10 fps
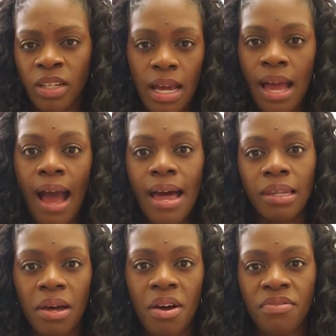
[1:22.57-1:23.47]
I
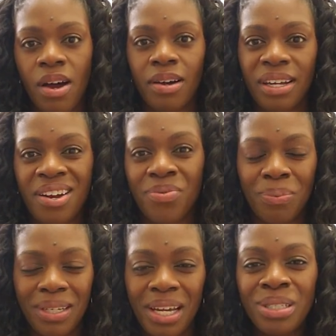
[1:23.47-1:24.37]
love our gown
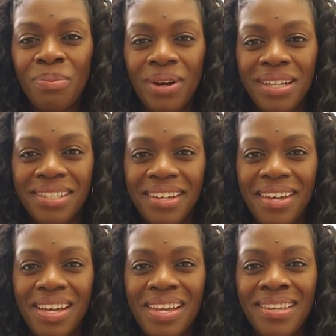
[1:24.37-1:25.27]
replication
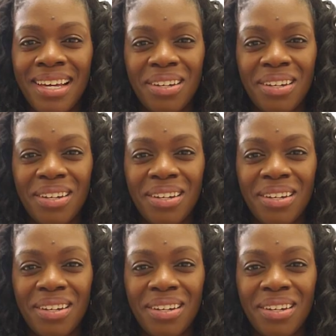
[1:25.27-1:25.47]
process.